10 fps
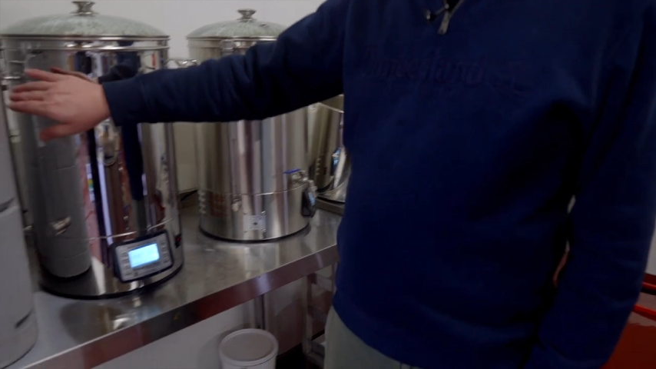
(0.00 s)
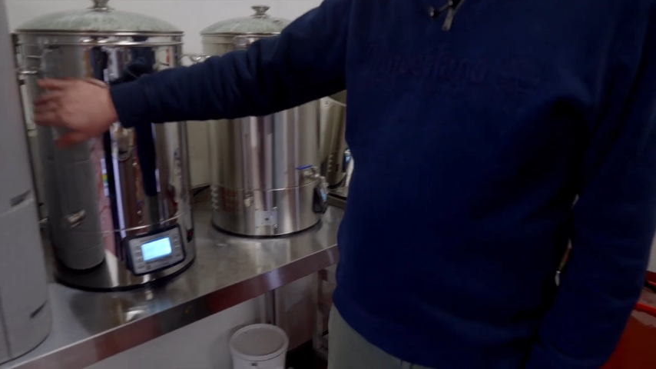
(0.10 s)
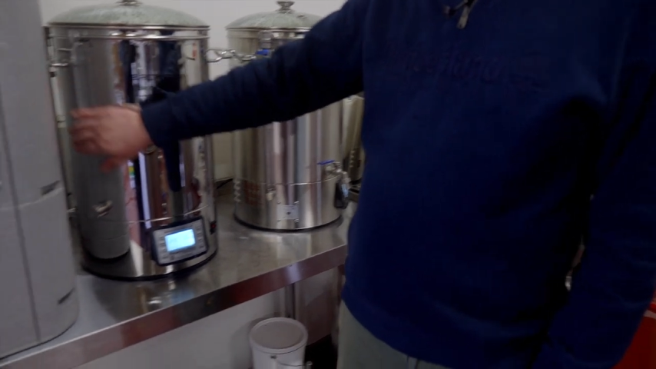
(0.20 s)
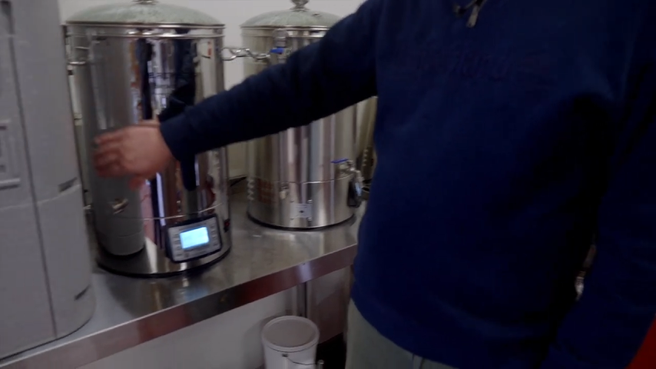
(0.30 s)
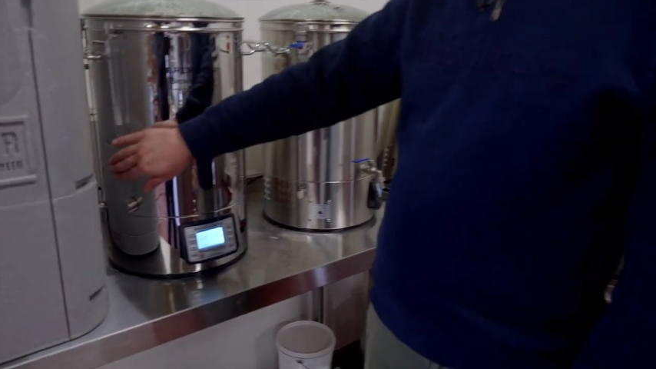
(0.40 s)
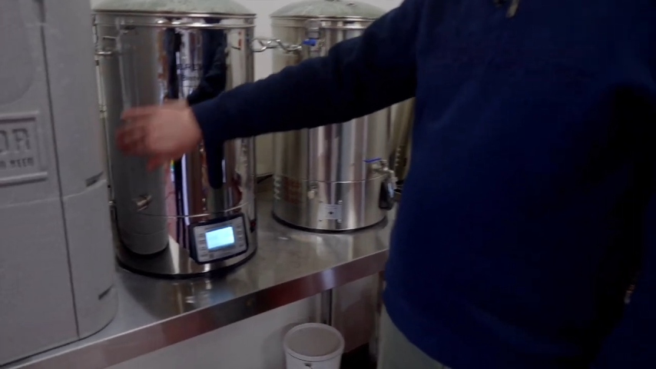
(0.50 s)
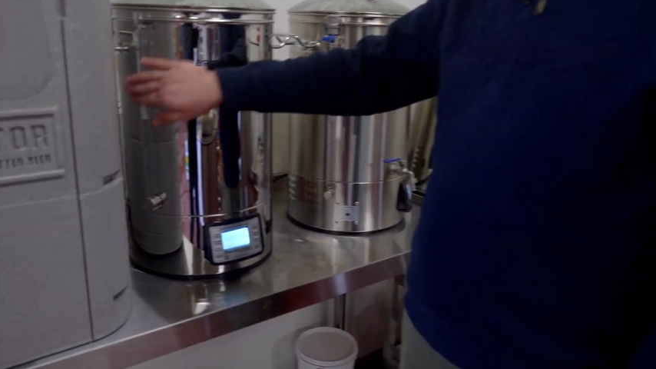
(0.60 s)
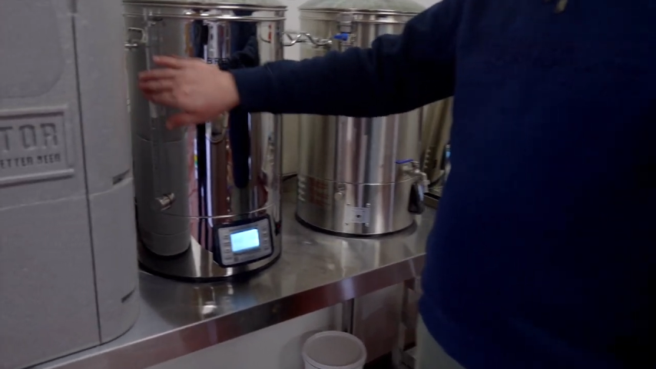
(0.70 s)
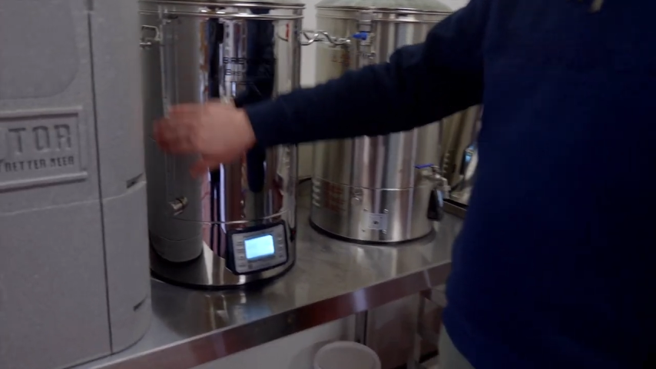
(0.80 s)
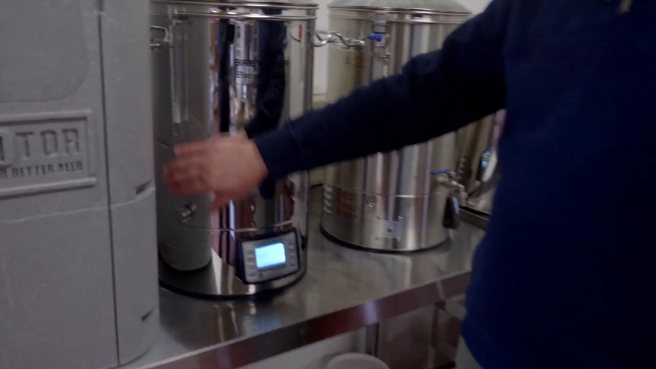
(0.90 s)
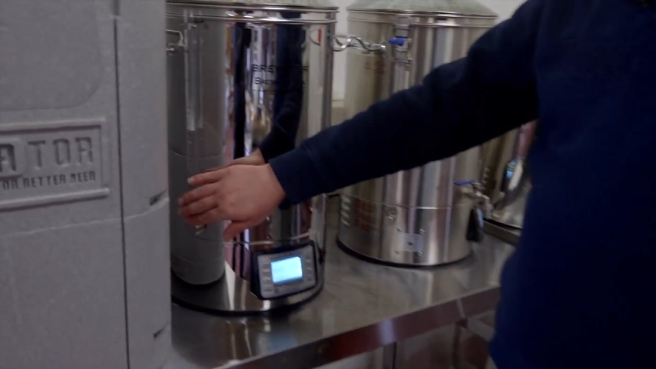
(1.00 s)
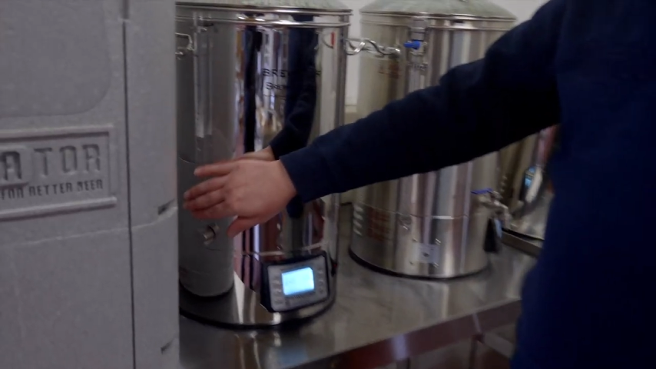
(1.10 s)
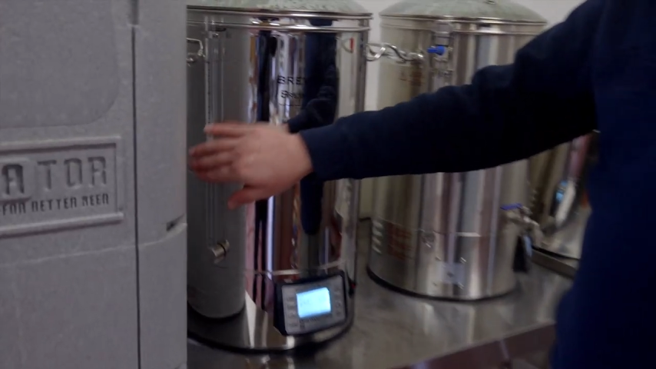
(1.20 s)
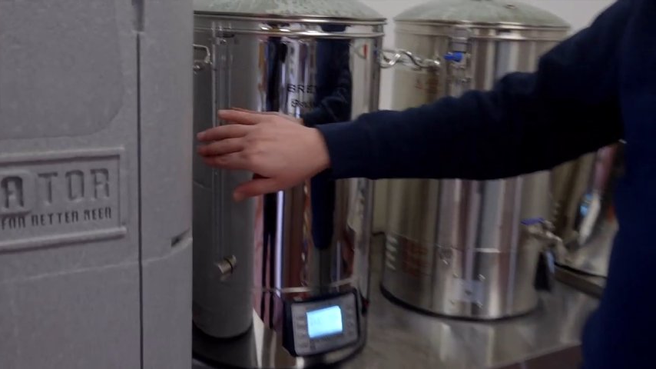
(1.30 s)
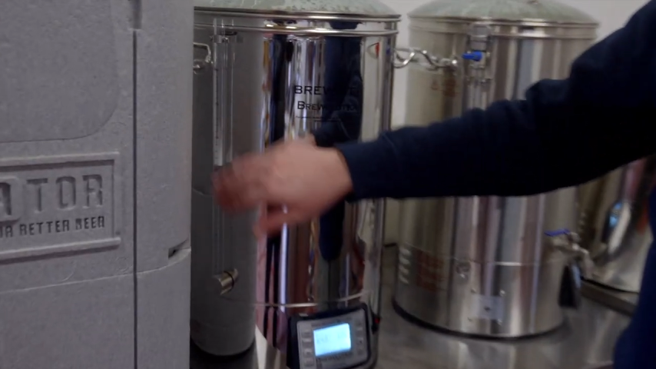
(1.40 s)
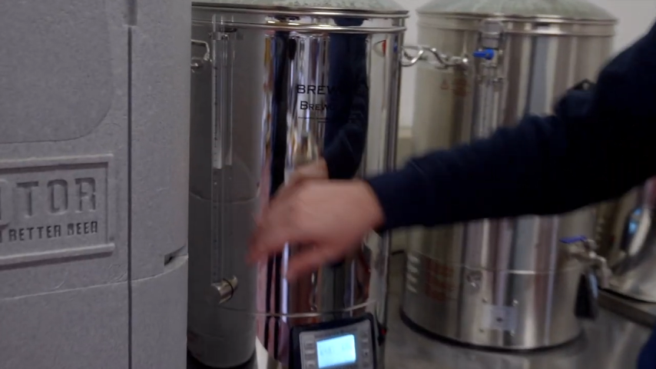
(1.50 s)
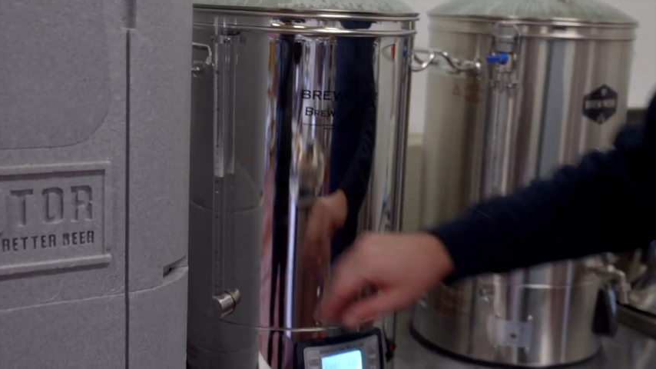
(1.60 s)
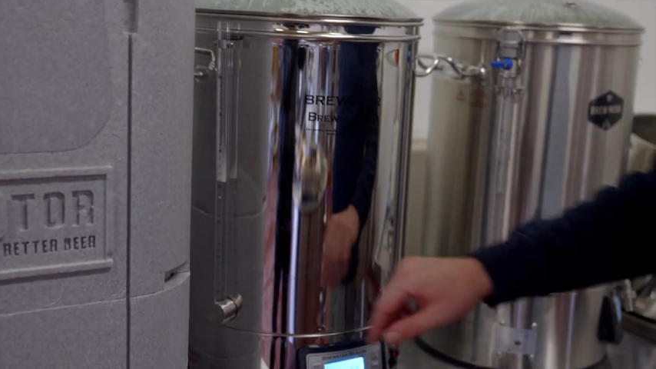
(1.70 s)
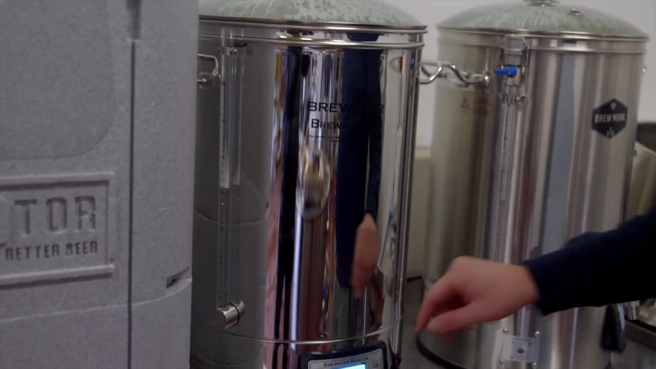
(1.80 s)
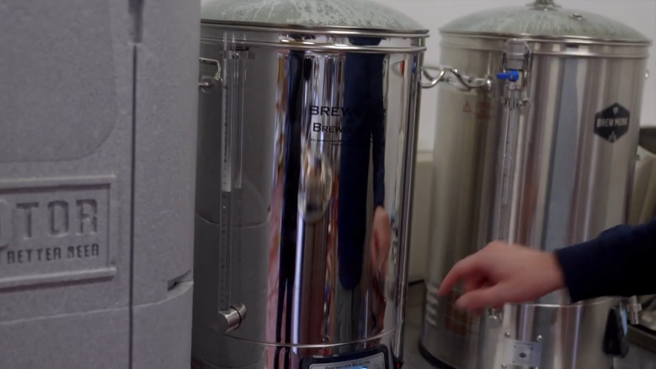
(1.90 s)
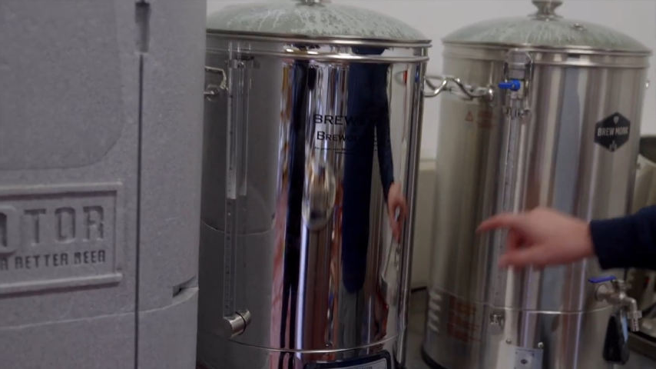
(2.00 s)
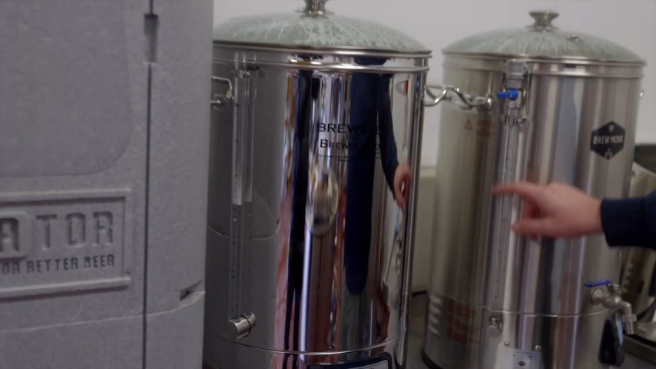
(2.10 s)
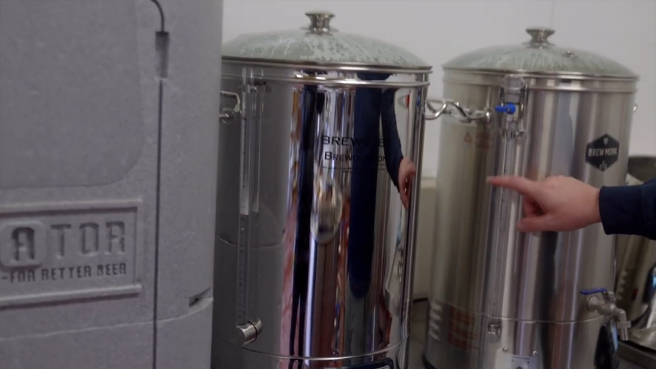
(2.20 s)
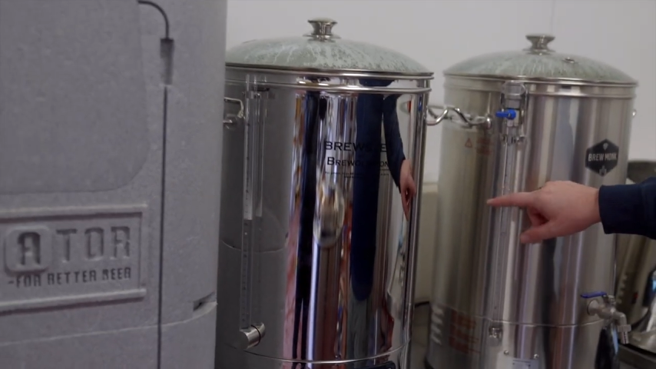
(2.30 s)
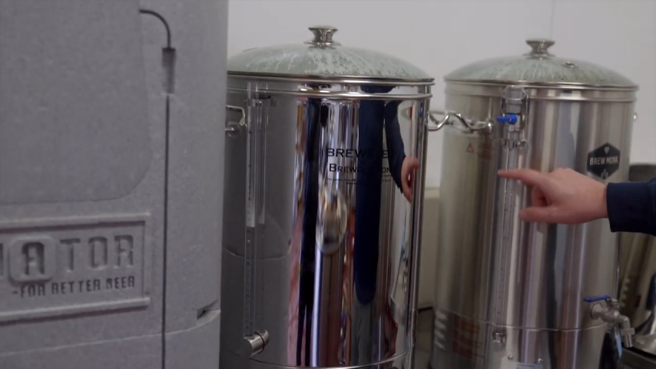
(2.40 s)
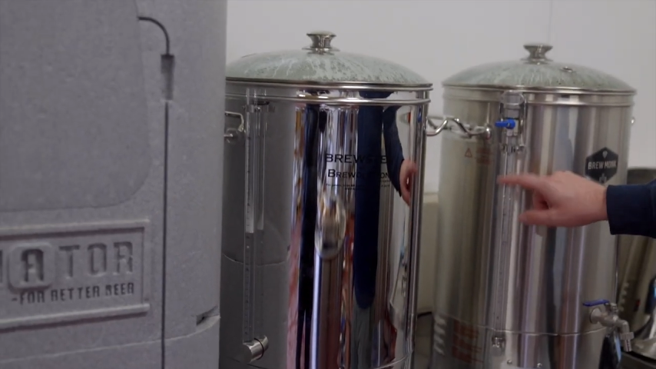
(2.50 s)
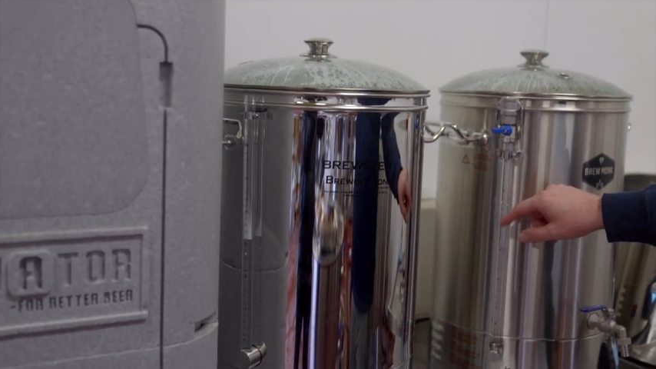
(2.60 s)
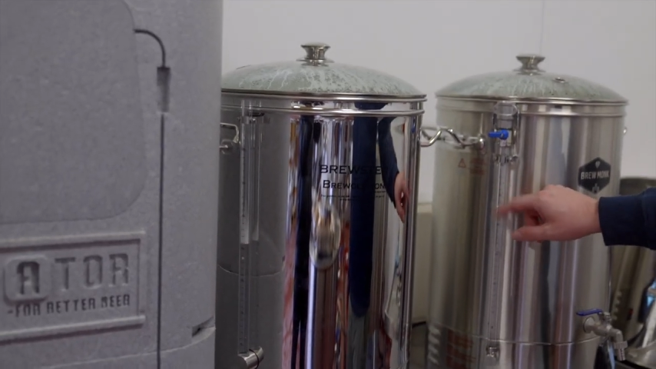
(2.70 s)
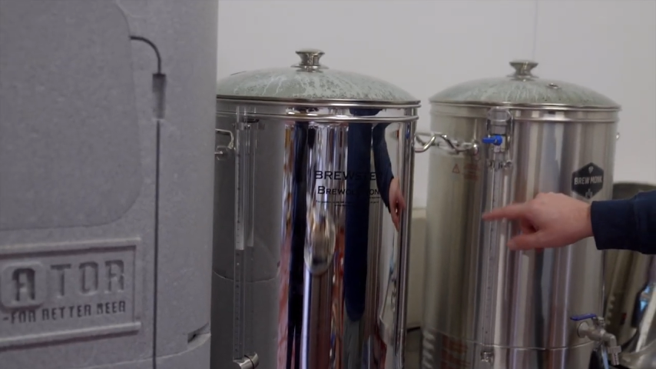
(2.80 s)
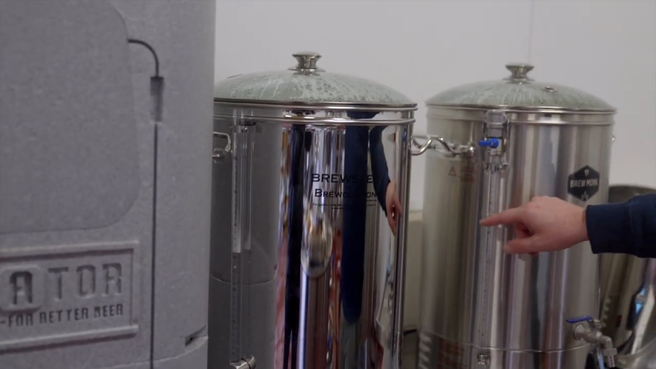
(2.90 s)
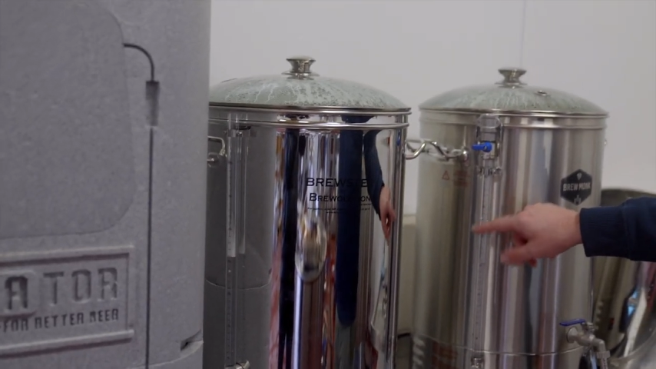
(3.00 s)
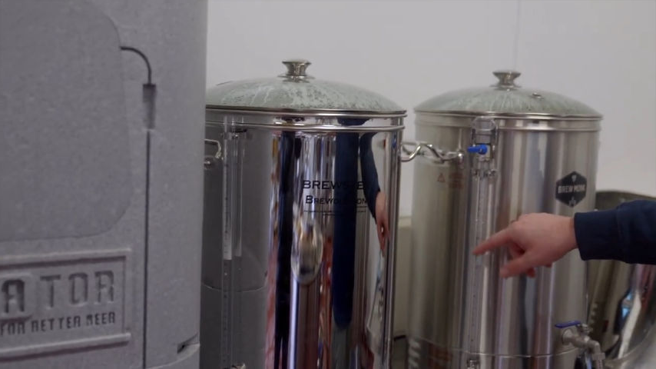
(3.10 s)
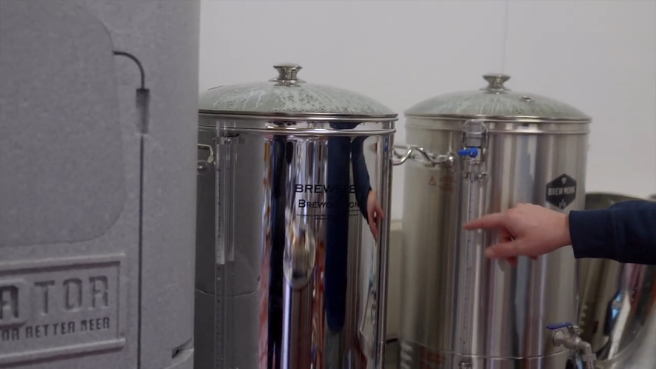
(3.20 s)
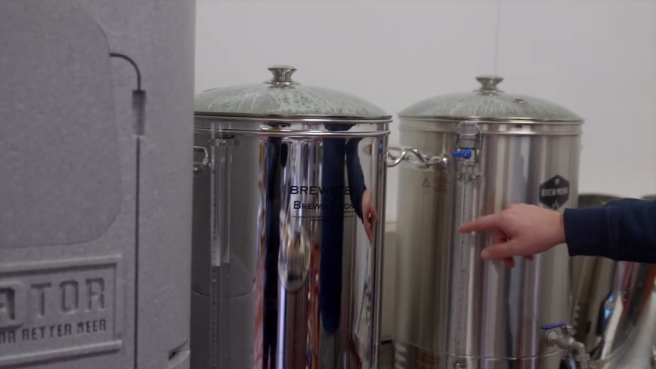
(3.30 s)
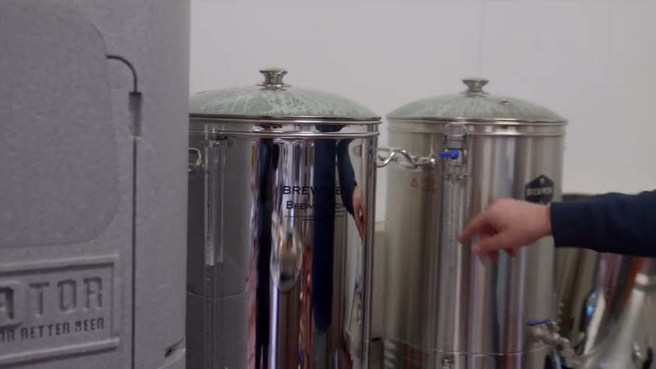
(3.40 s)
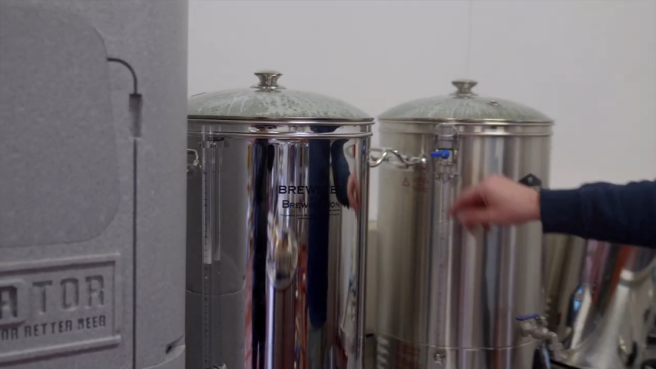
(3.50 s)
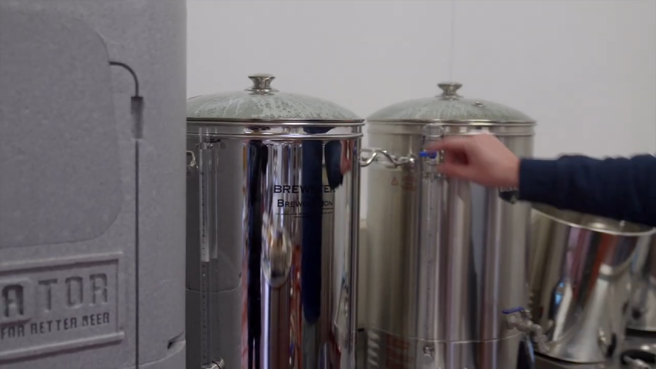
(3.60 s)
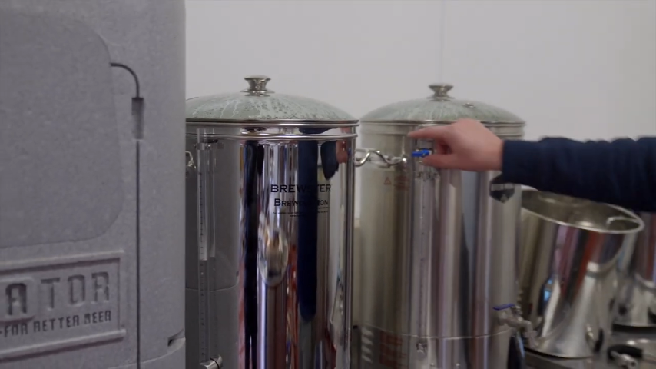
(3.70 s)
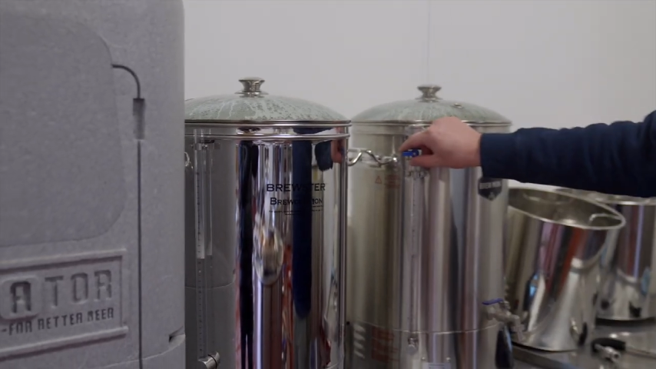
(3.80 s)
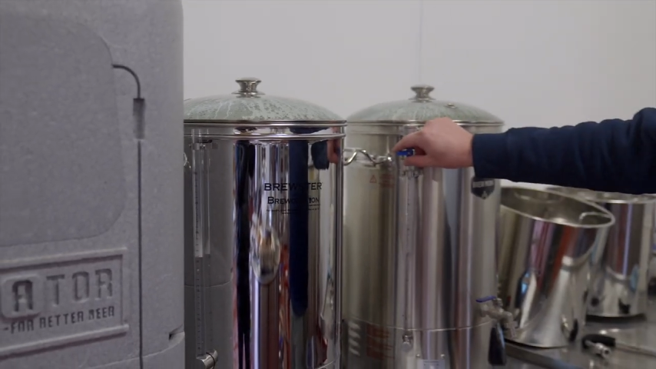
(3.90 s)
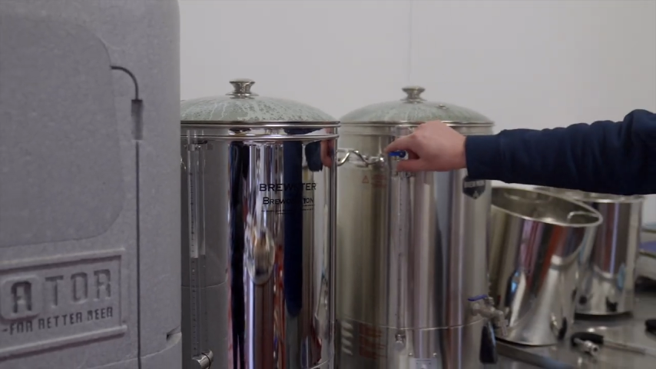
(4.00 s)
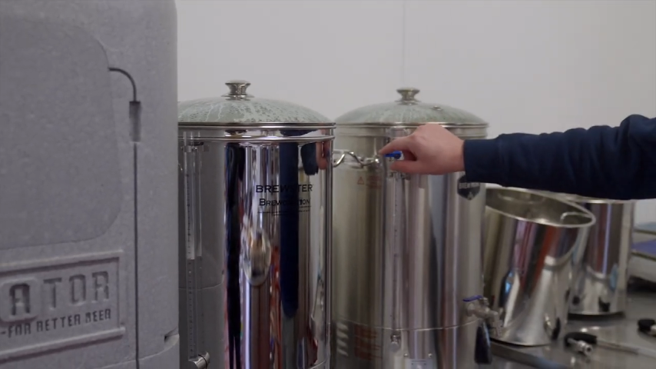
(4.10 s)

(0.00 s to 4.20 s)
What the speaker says: No face is visible, so there are no lips to read.